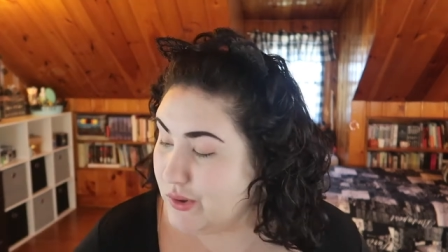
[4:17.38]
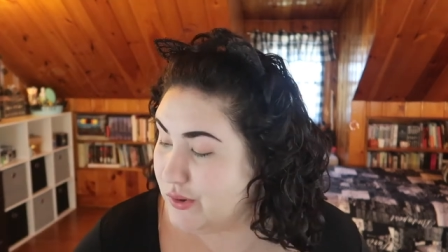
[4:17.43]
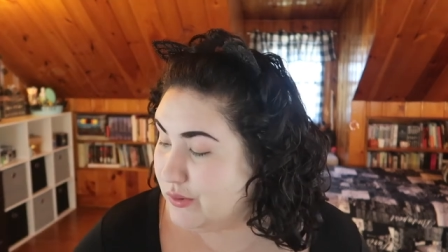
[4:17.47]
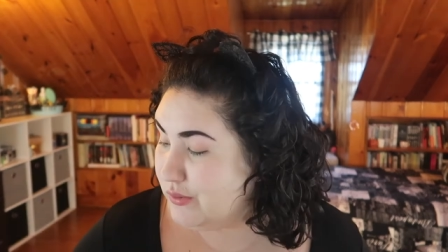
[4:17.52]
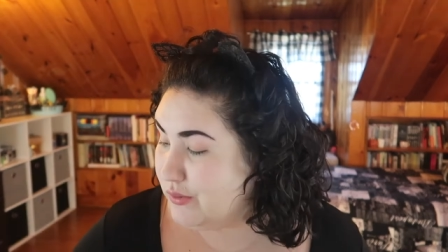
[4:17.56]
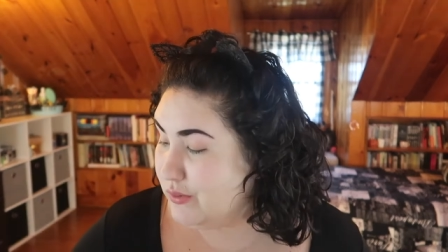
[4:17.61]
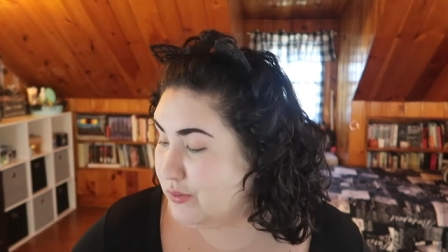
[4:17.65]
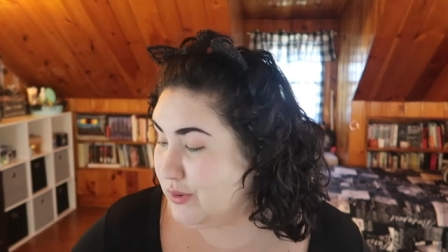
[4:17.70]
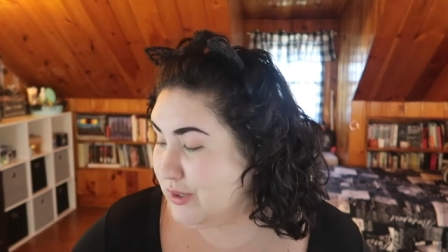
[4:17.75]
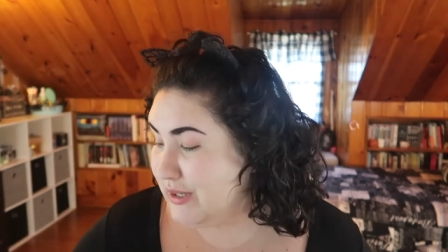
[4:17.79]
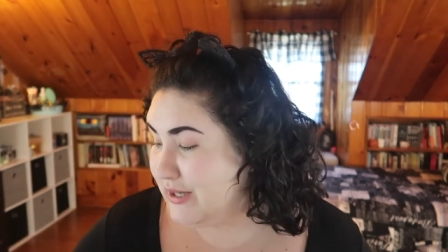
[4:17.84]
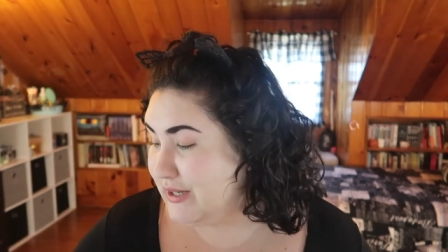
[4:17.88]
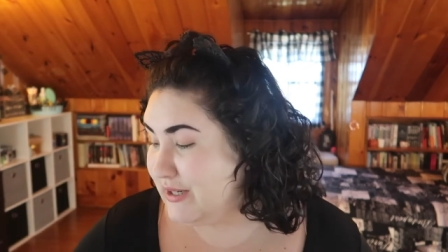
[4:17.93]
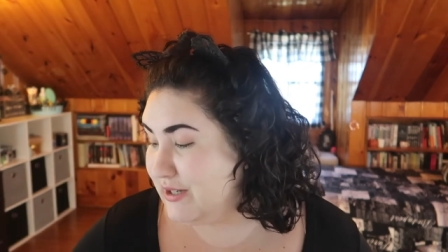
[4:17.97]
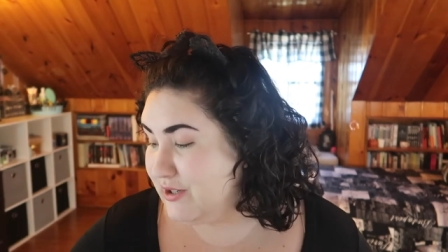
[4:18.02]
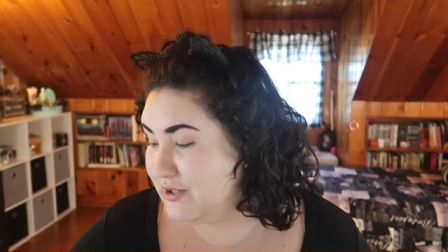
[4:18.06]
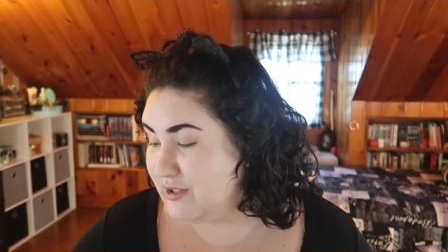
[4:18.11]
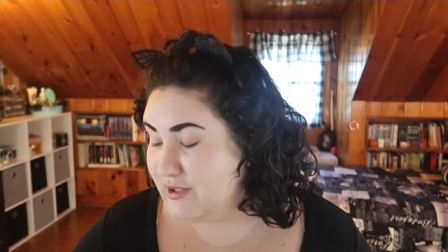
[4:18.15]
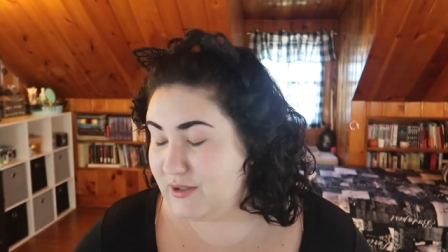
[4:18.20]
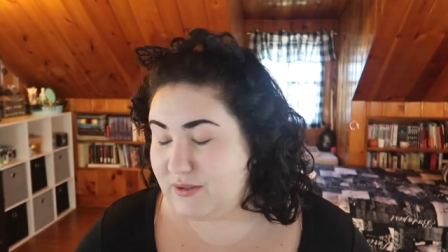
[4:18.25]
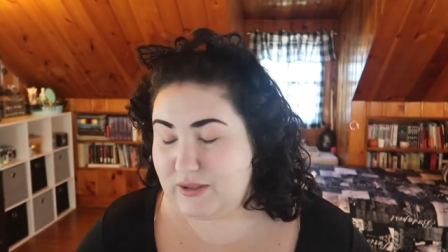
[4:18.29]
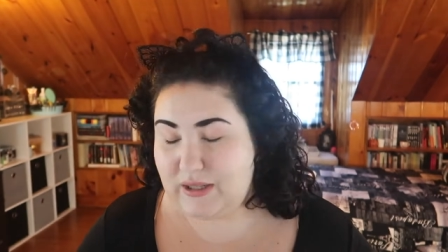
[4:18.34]
Ooh, I need to
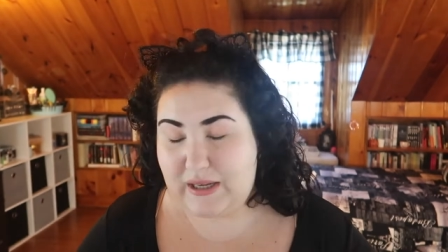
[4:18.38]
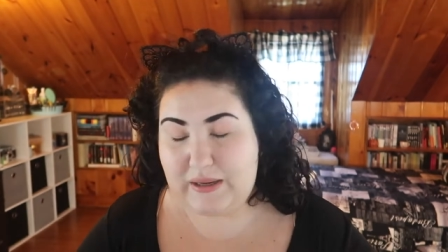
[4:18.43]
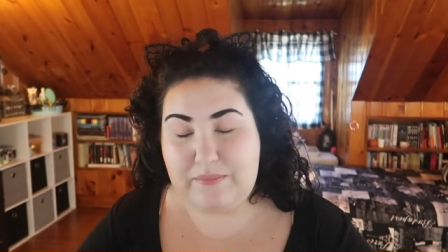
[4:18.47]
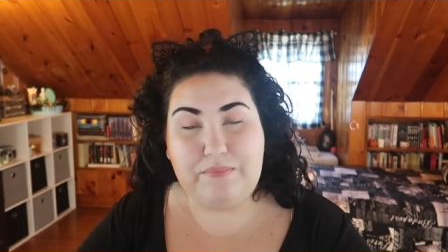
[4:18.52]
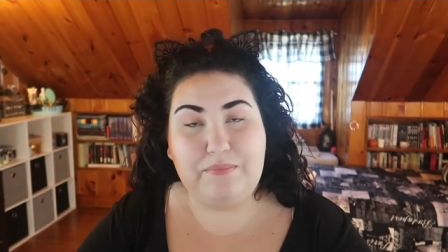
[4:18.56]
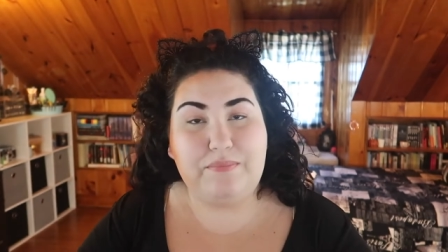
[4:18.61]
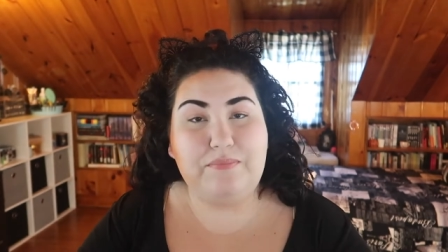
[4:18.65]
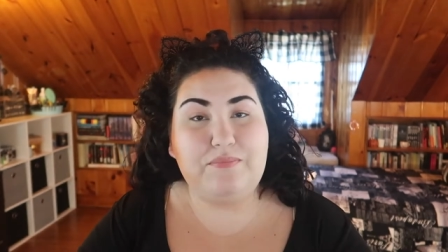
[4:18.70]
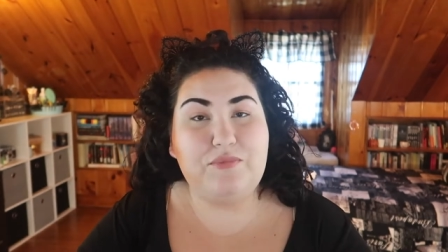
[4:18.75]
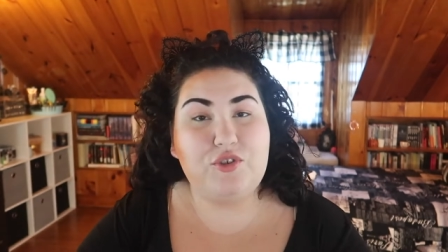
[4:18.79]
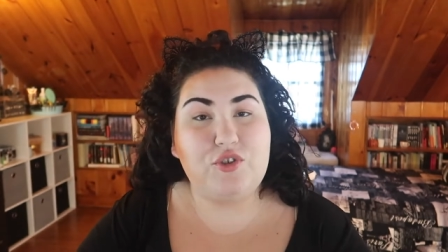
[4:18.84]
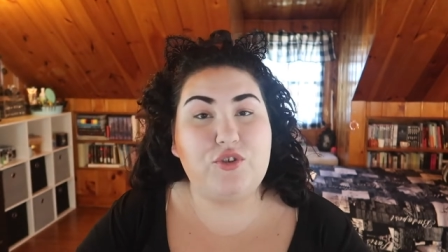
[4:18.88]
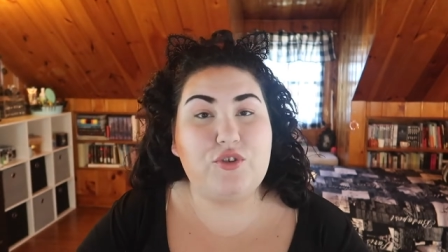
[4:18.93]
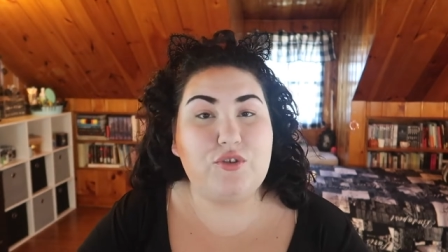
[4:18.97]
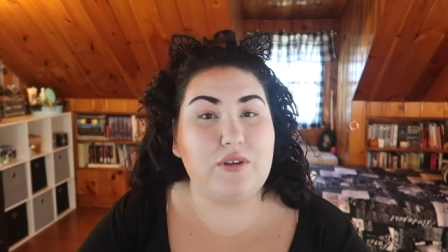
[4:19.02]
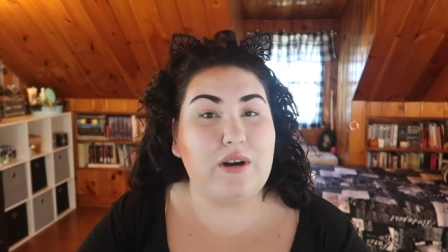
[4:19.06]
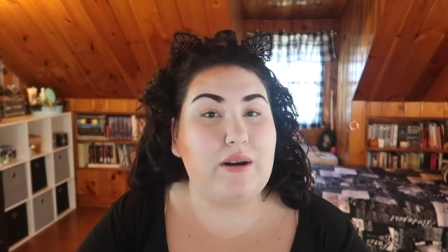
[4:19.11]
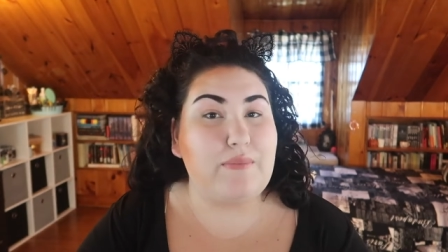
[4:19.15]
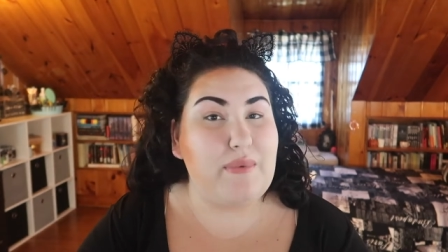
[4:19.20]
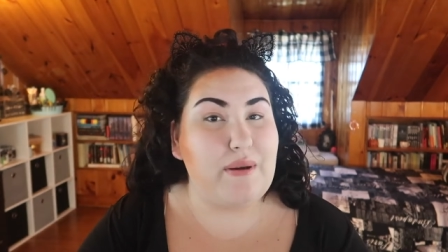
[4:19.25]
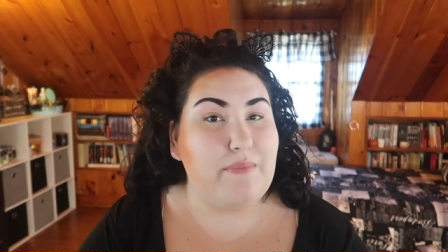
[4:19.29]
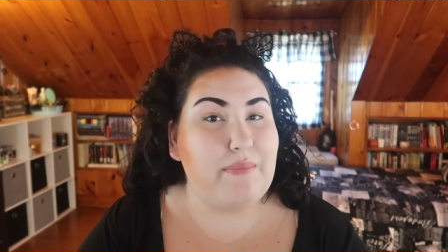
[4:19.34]
just like
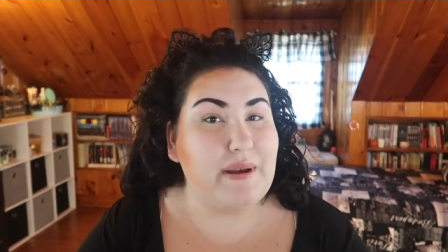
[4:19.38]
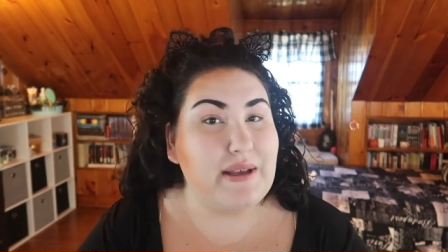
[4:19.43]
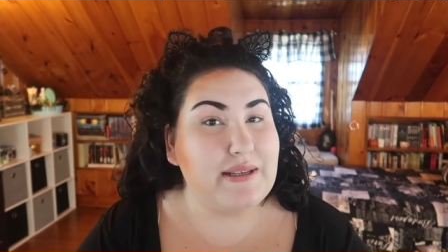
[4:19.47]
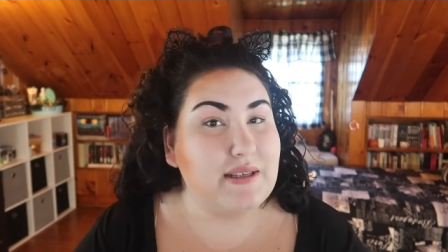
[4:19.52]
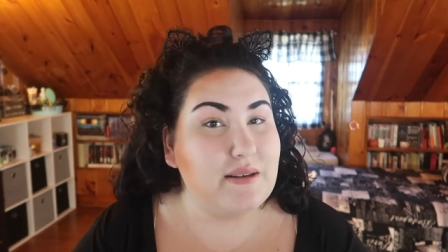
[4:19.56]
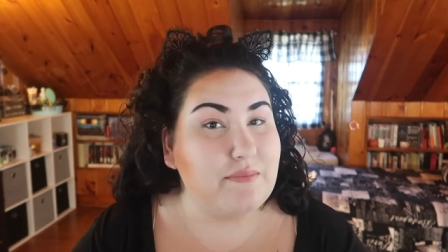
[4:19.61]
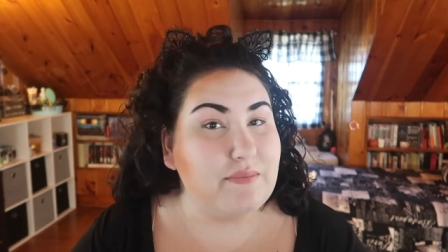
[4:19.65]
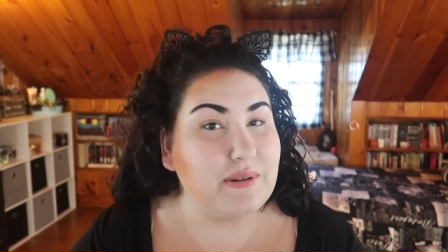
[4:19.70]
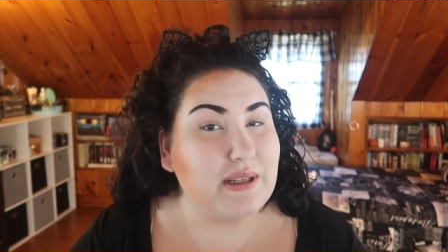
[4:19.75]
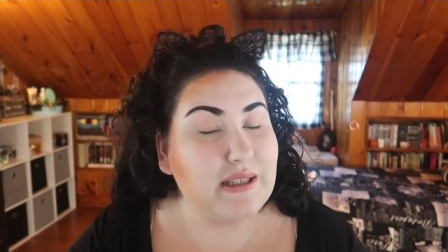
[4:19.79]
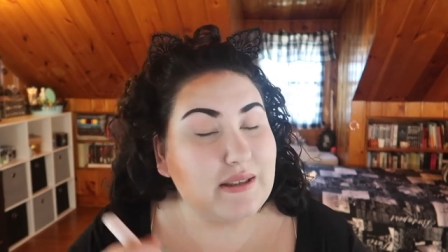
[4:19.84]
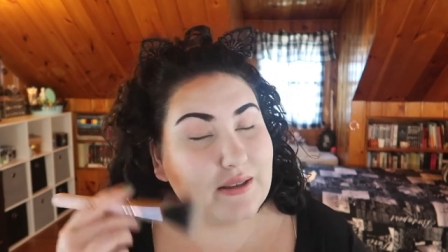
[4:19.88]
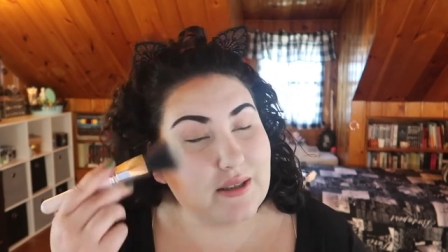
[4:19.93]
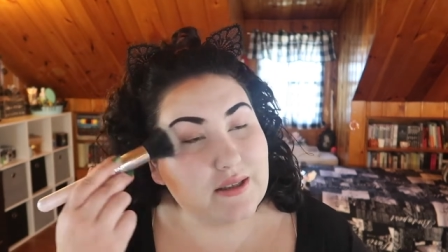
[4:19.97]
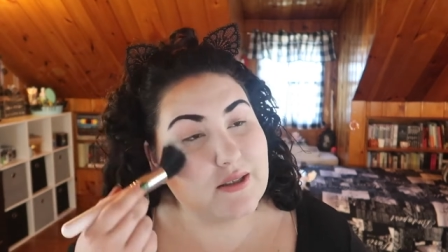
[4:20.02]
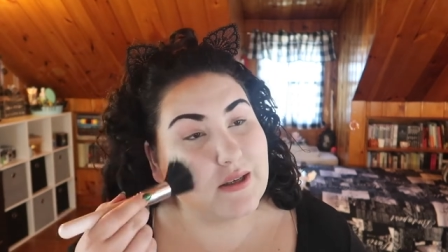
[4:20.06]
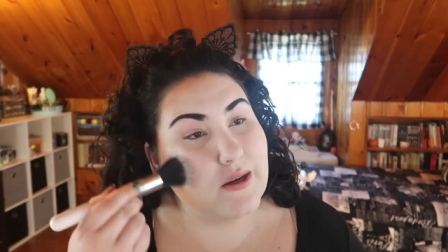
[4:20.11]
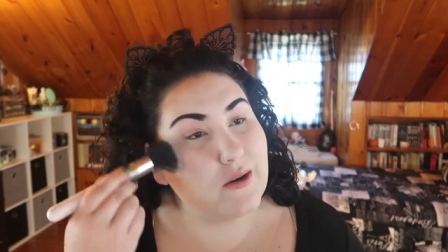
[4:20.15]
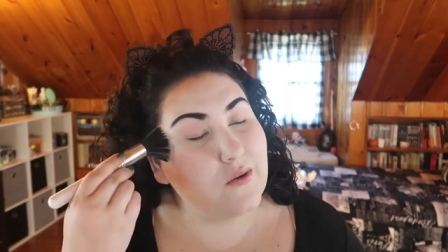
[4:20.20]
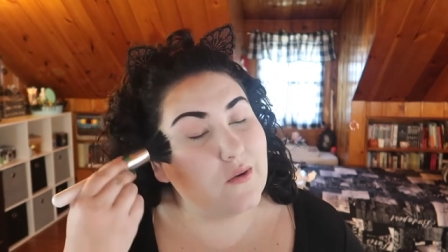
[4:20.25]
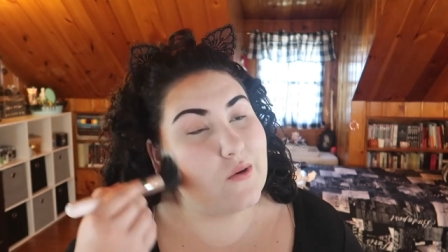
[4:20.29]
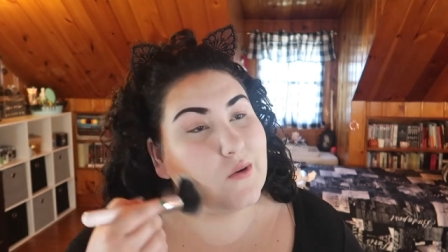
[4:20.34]
try my best to blend this
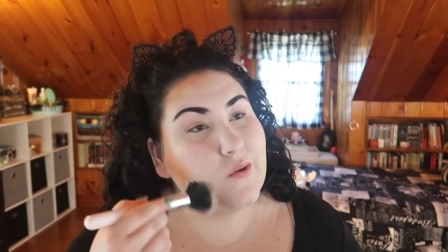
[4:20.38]
out.